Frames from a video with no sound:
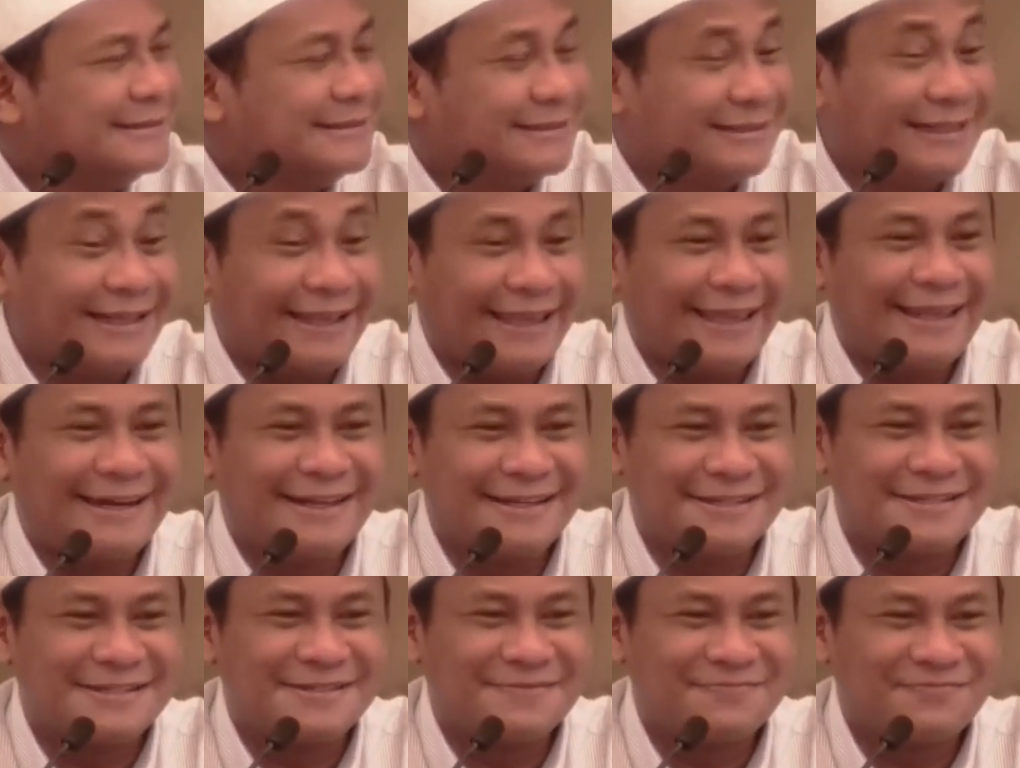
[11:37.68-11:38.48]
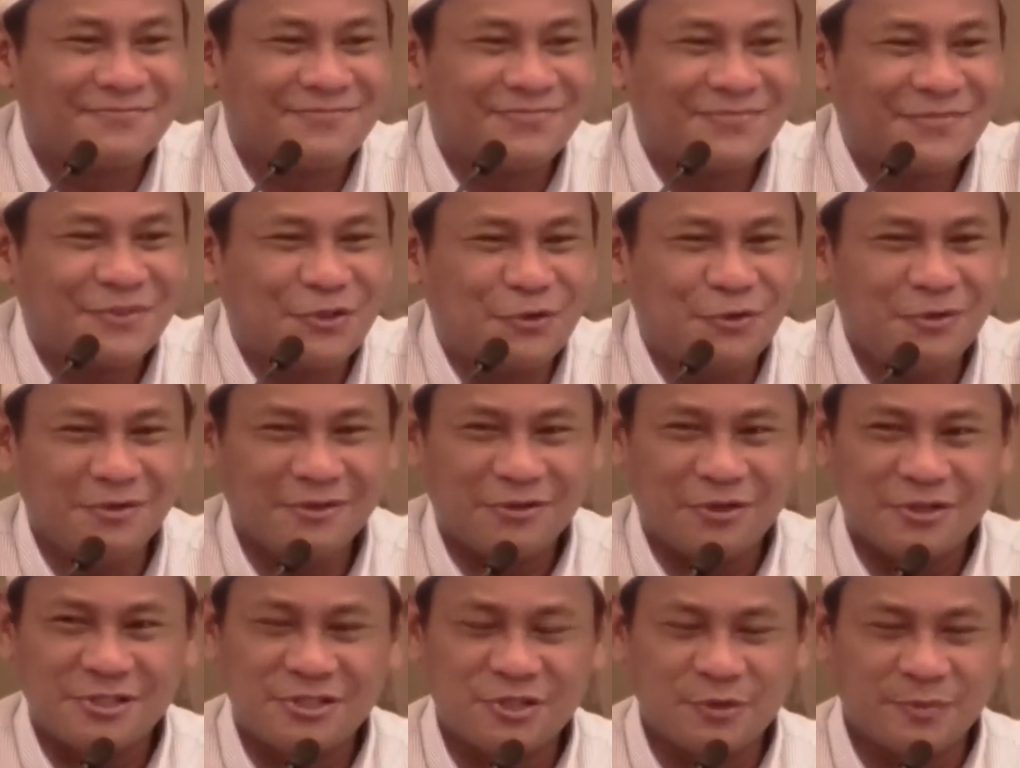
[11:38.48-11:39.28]
like NS, you know,
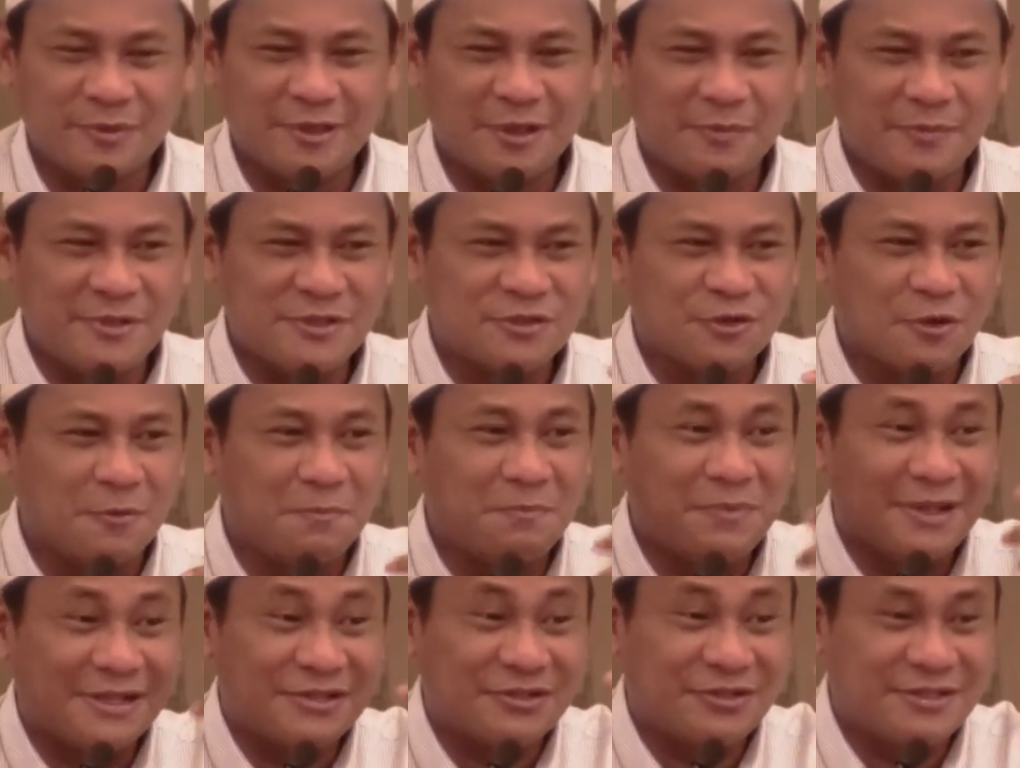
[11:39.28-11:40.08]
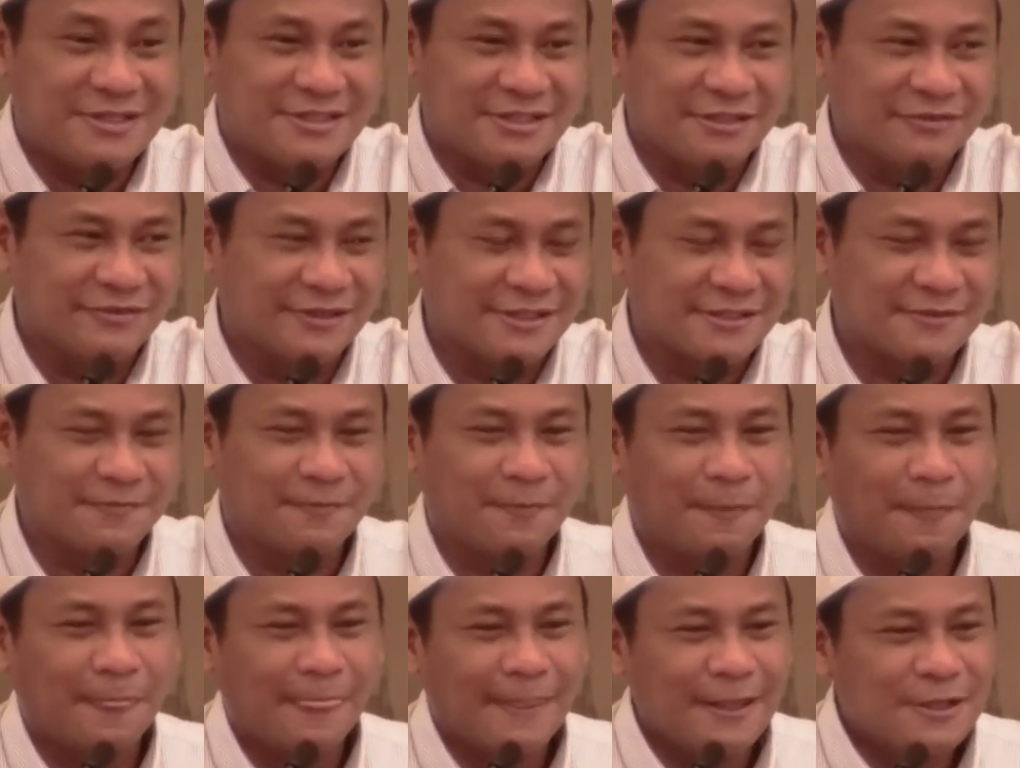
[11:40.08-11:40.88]
conscripted means compulsory service.
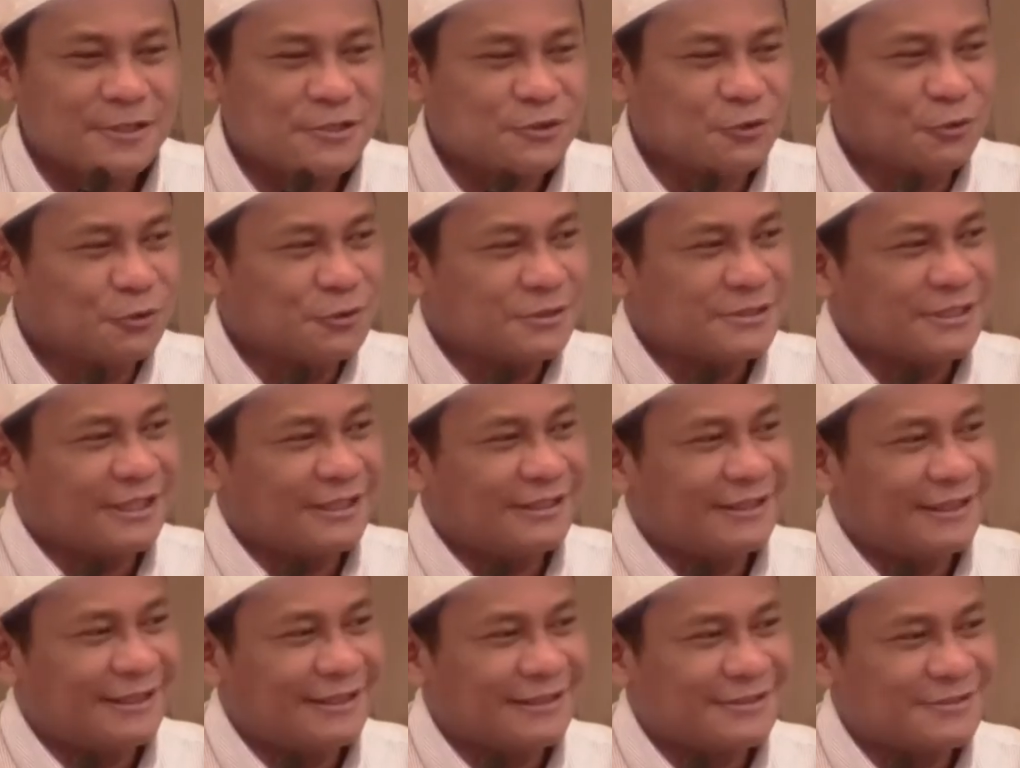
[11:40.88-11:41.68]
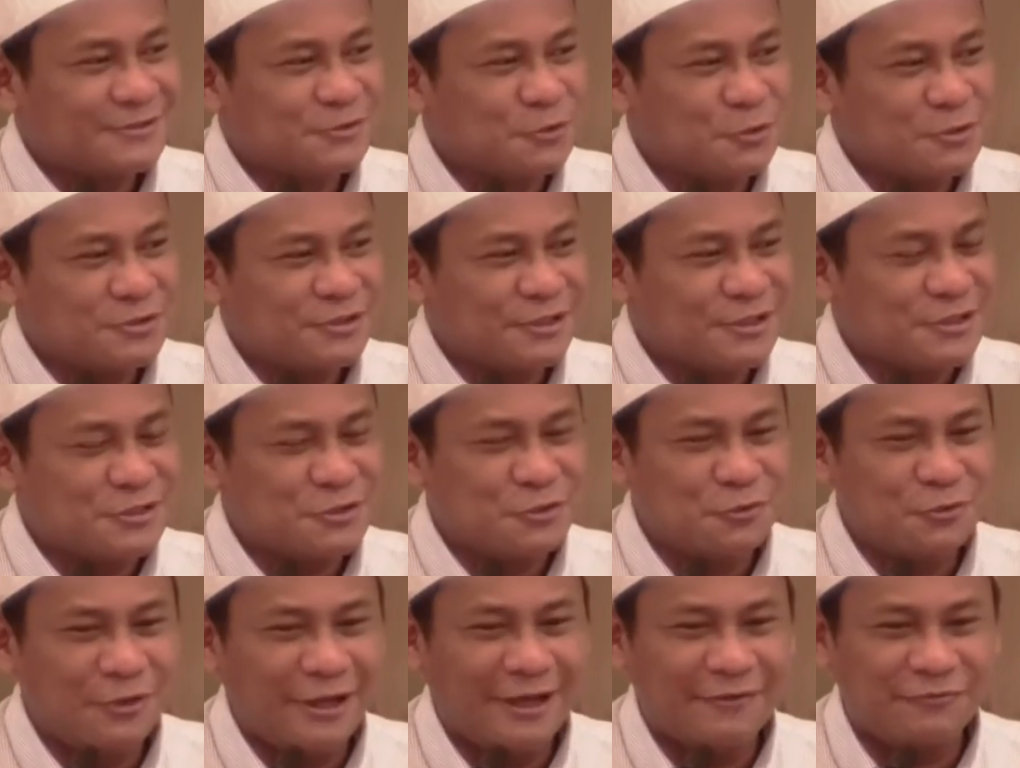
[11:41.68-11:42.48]
Souls are like soldiers
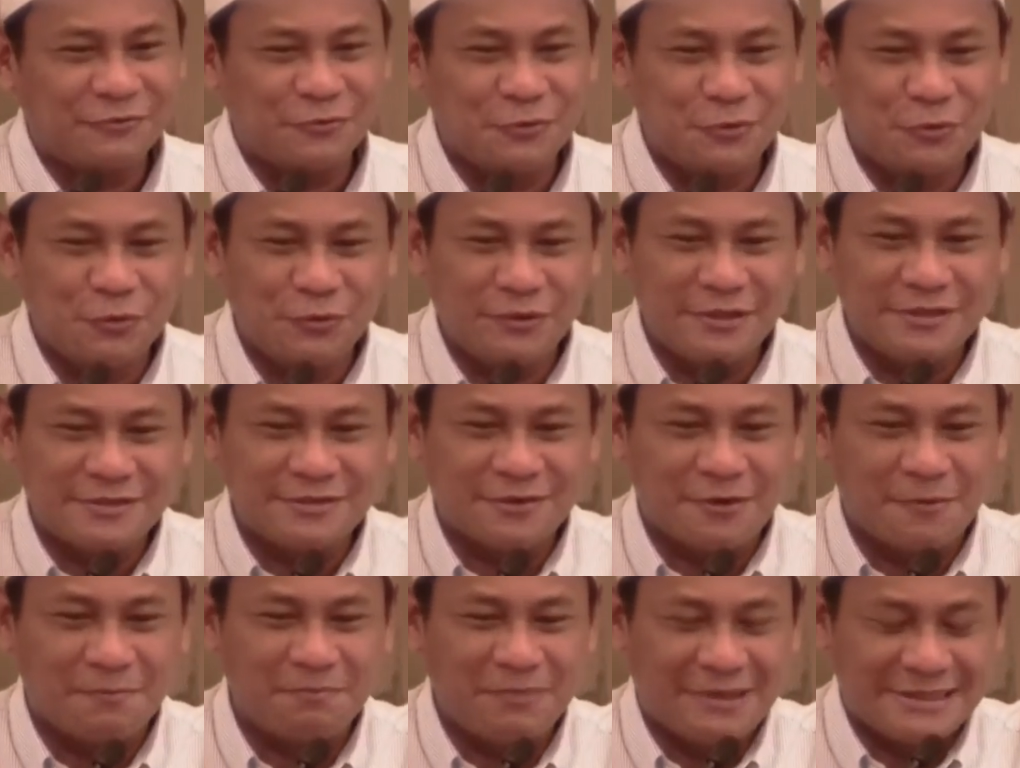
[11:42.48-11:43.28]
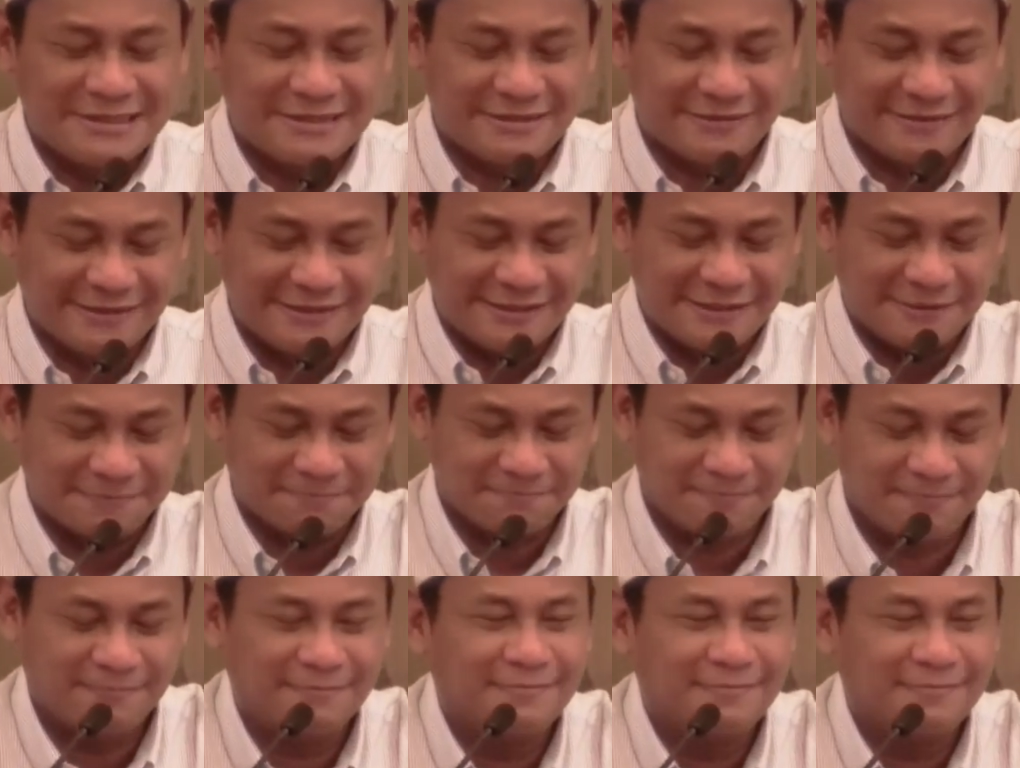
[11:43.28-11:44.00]
who have to do this compulsorily.